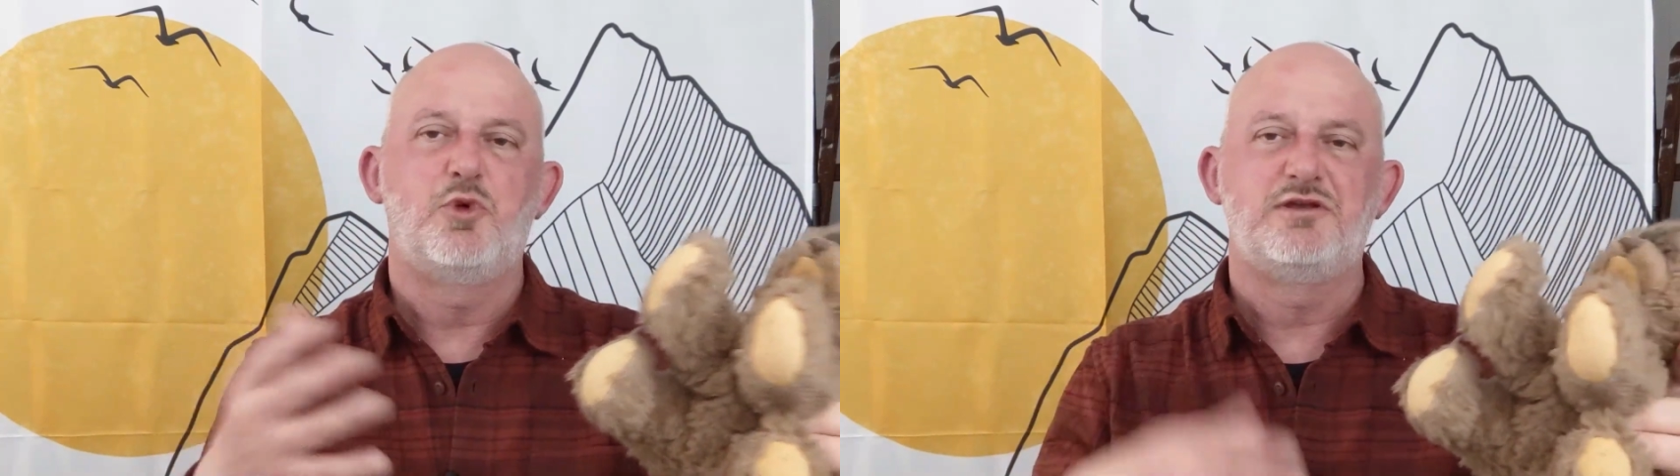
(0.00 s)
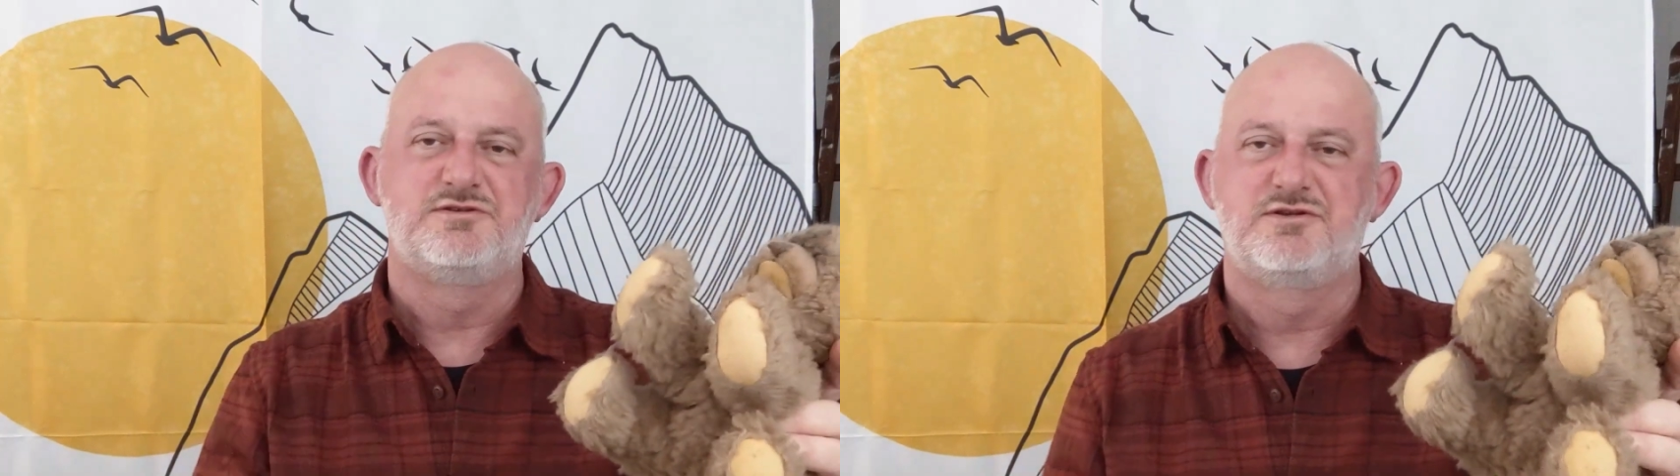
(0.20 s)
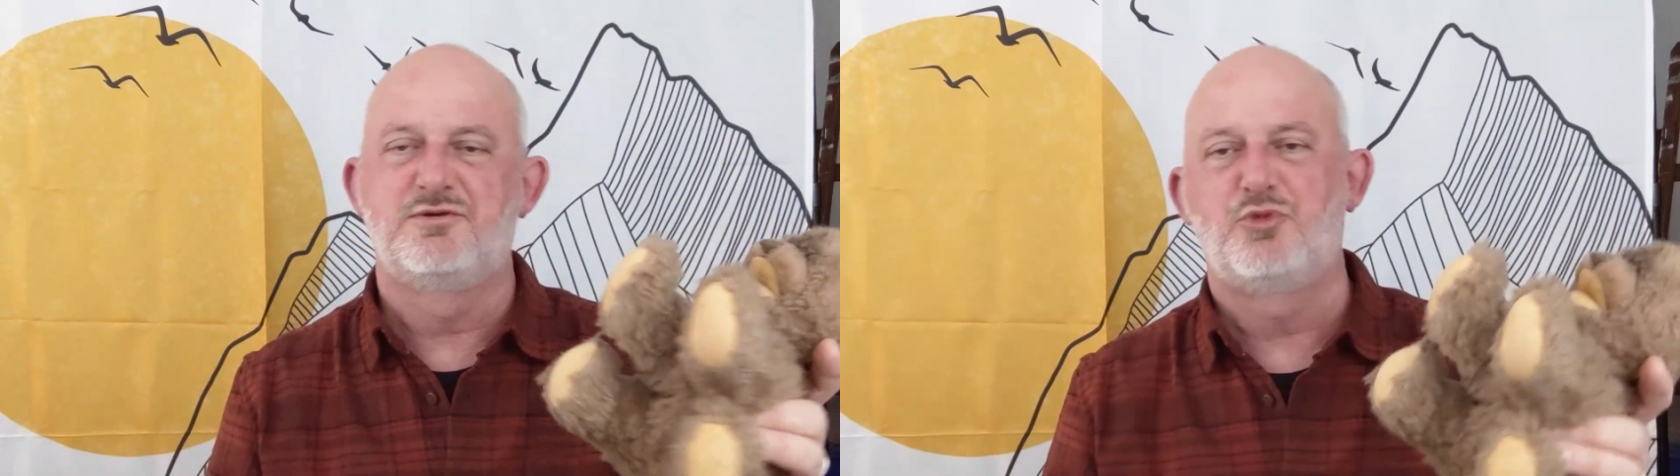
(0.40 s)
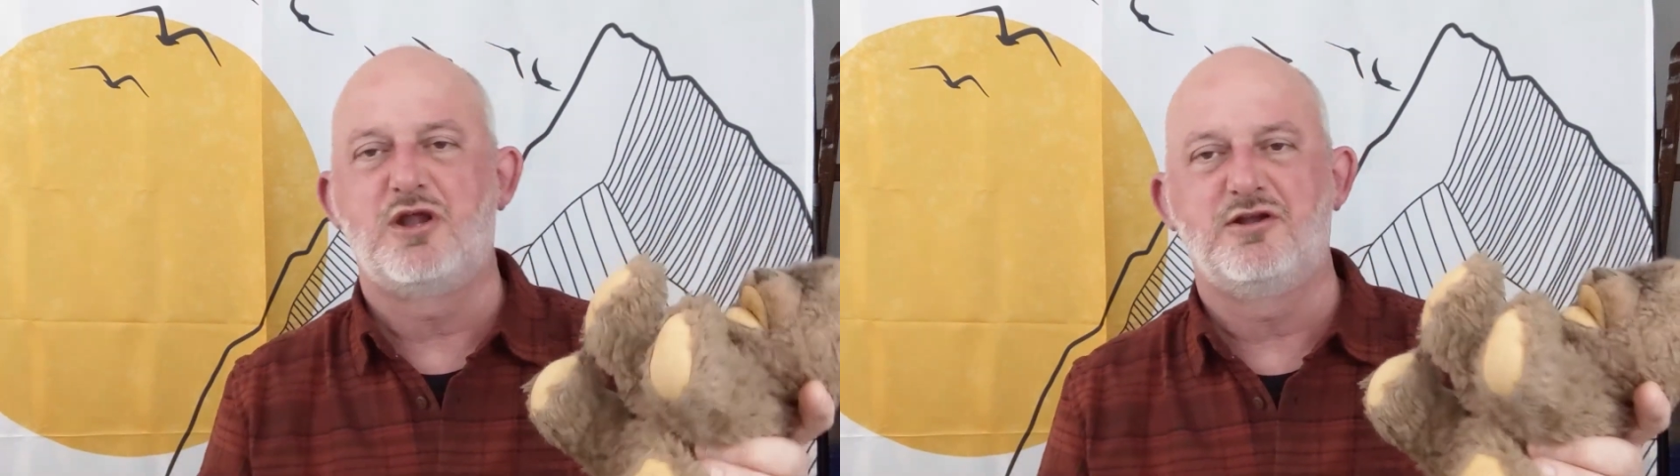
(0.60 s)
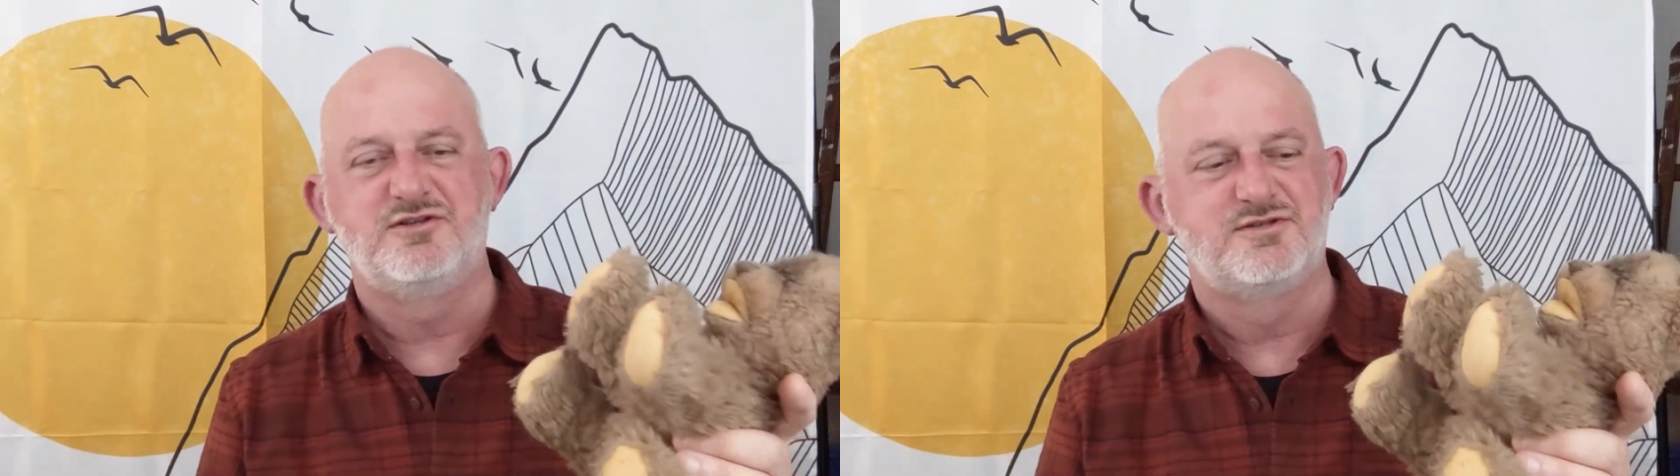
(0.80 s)
waste
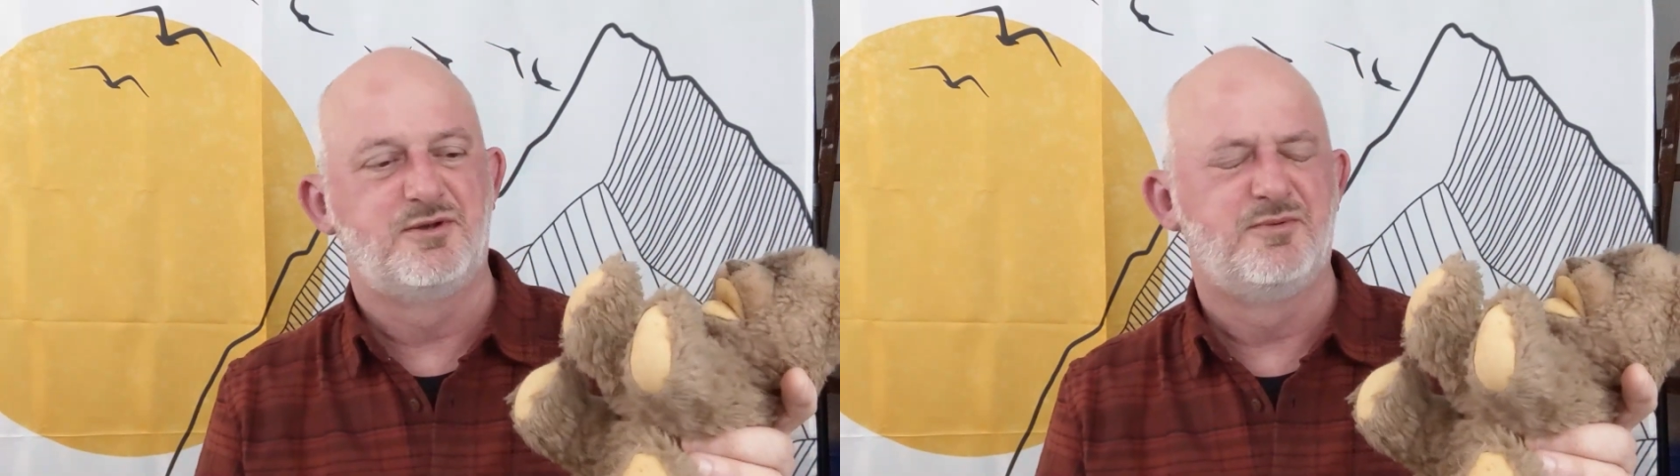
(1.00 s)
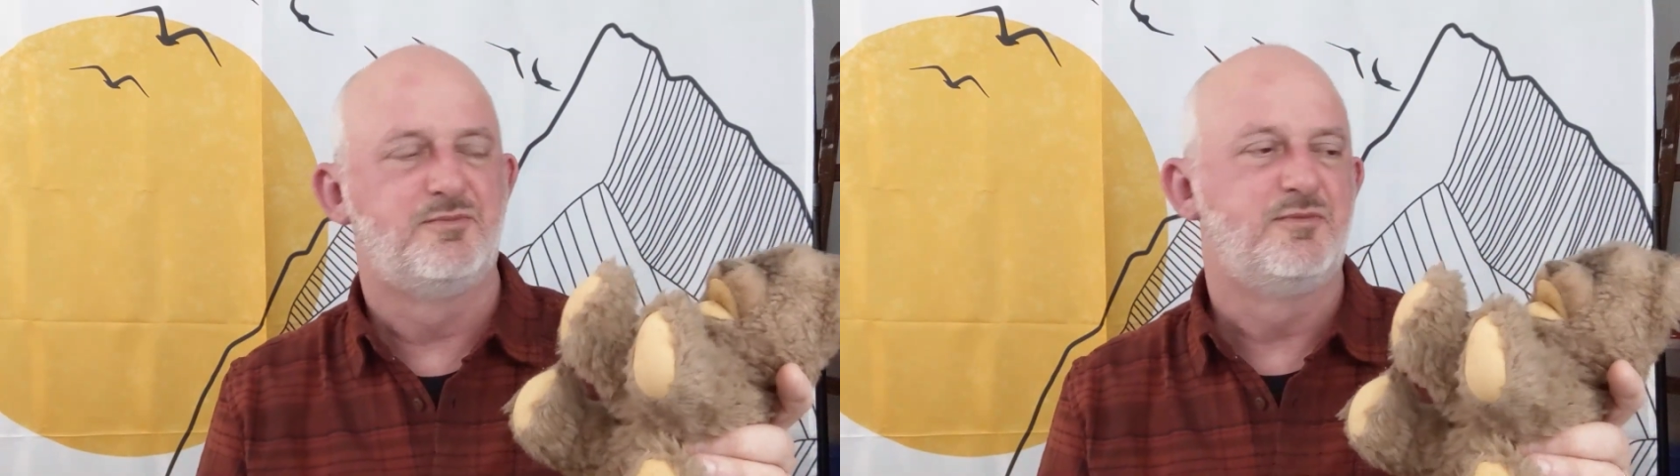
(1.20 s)
products.